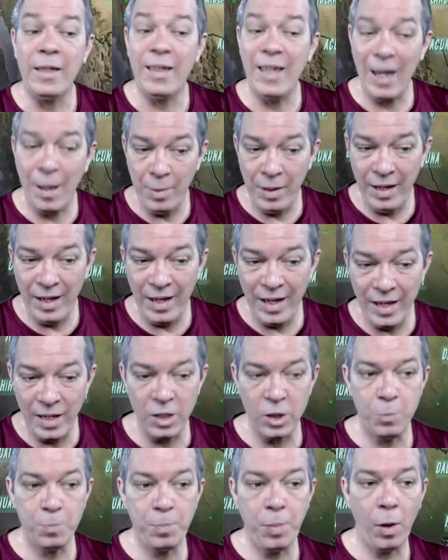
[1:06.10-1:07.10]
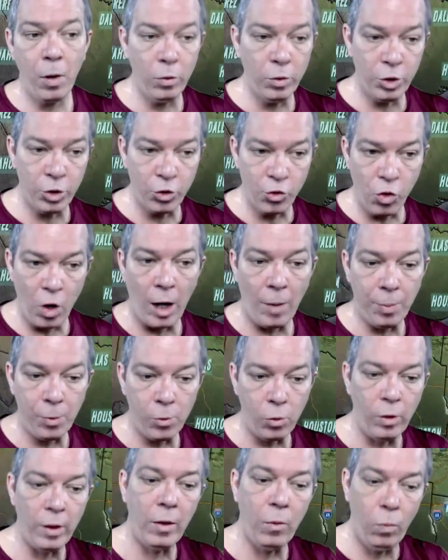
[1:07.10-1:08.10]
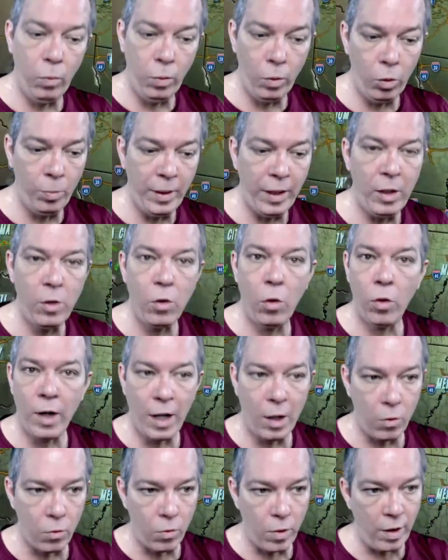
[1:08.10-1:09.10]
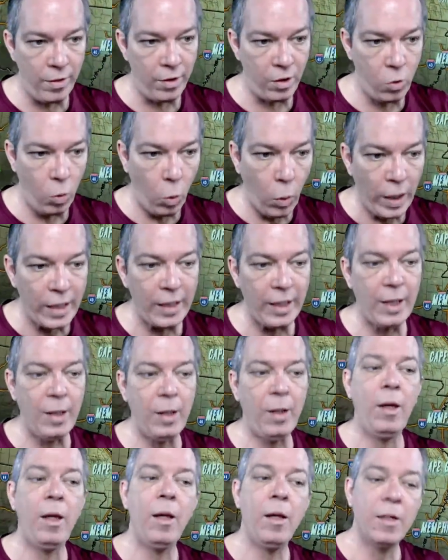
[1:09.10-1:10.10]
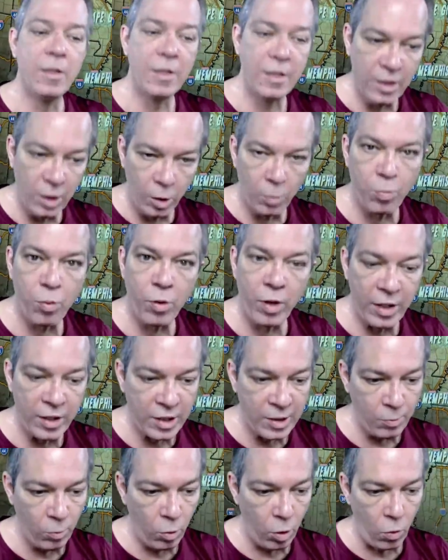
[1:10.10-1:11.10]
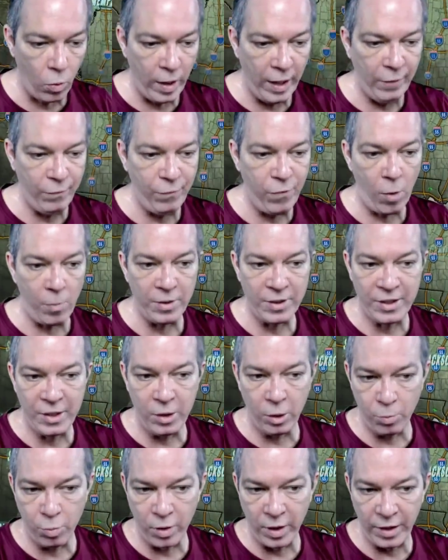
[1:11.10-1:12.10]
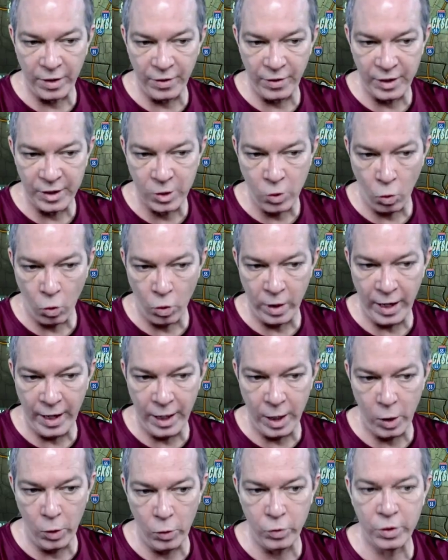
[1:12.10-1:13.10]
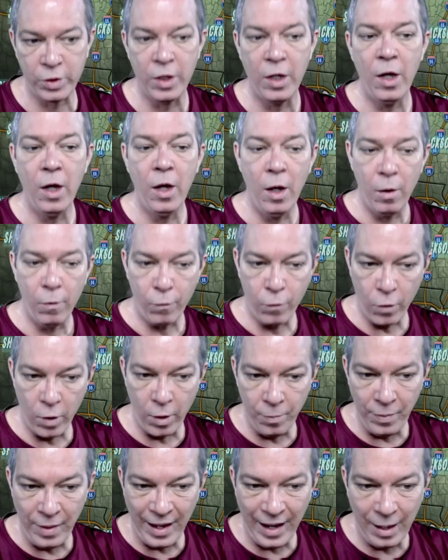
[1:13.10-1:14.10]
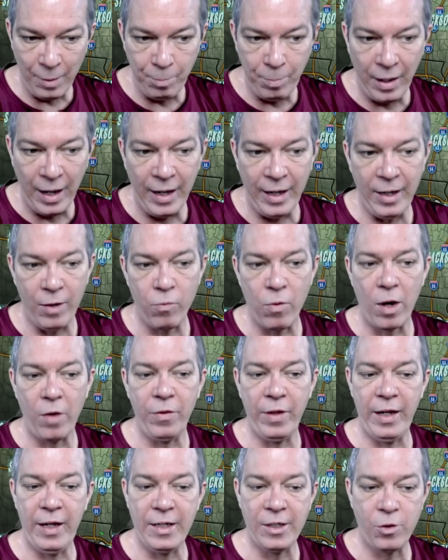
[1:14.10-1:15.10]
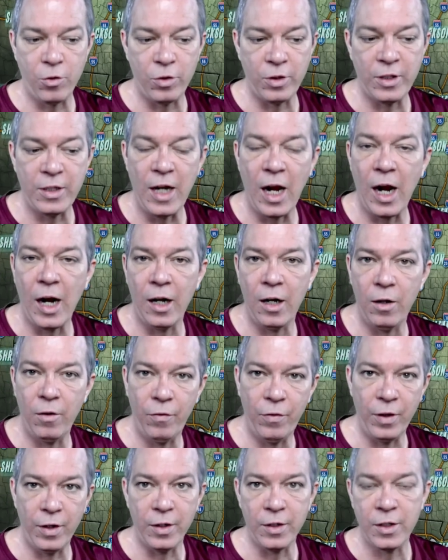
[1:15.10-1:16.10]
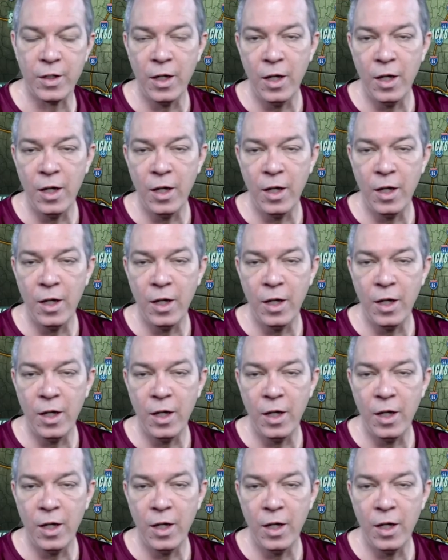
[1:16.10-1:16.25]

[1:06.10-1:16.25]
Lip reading: Debby is post-tropical. It will be going out rather quickly, still bringing some more rainfall, but still bringing these tornadoes from that banding around the eastern side of this